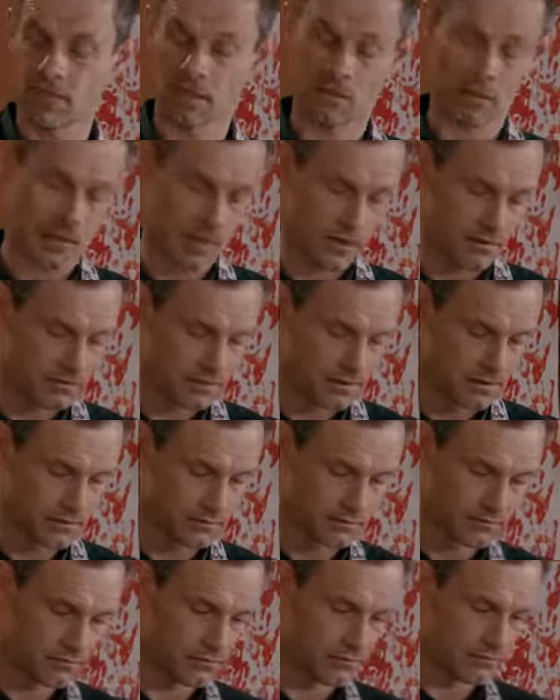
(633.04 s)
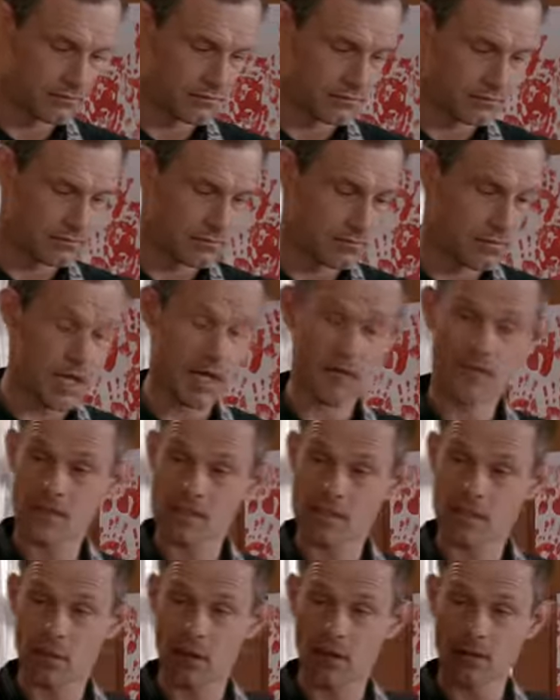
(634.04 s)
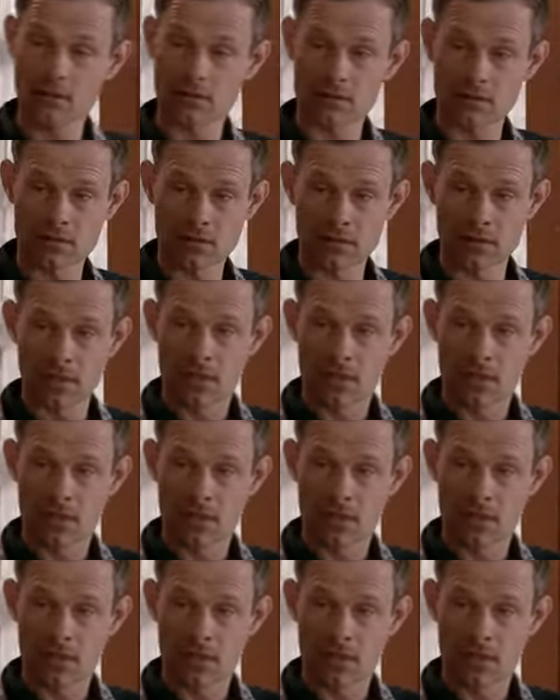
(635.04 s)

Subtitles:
Can't be helped. Life, I suppose.